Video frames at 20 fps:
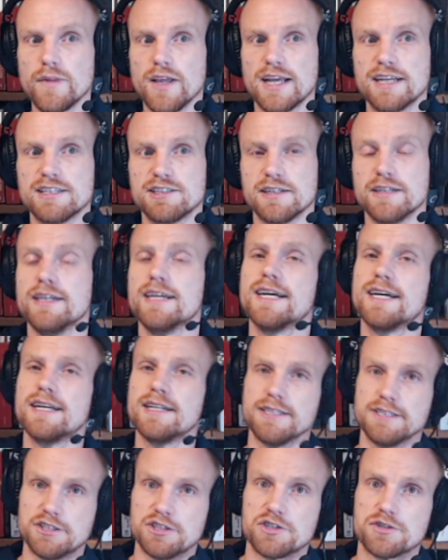as in, yeah,
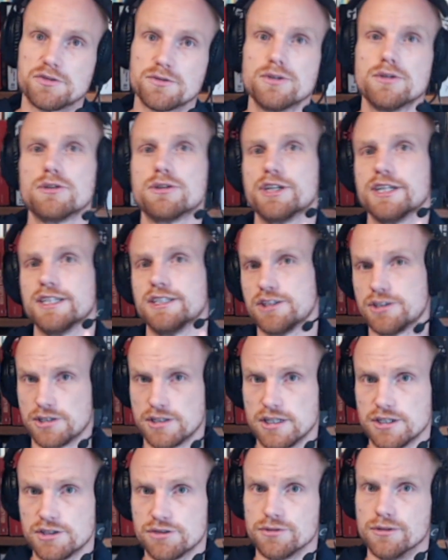this is true or this is
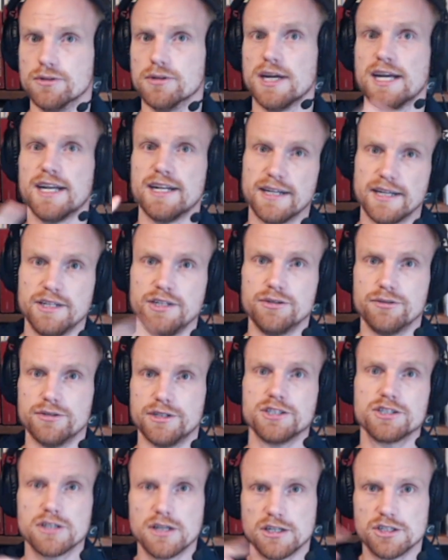not true, and then you
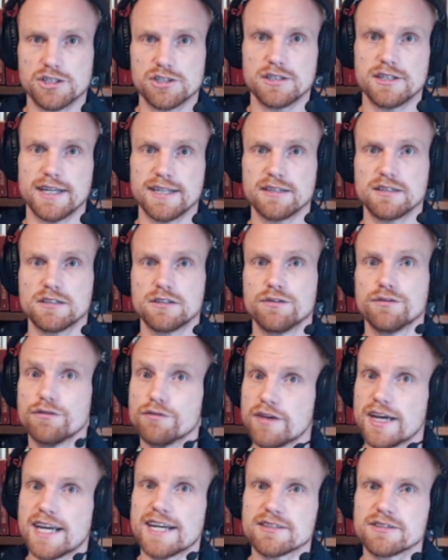discuss that
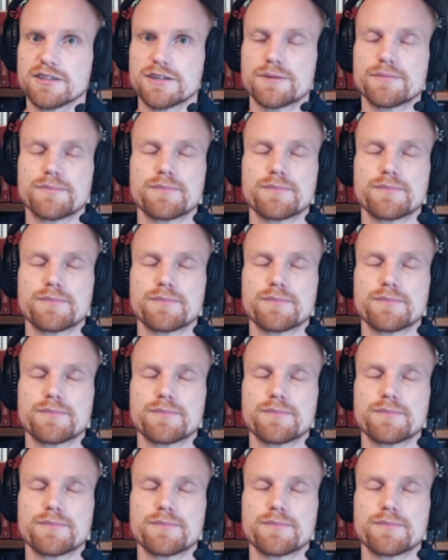fact.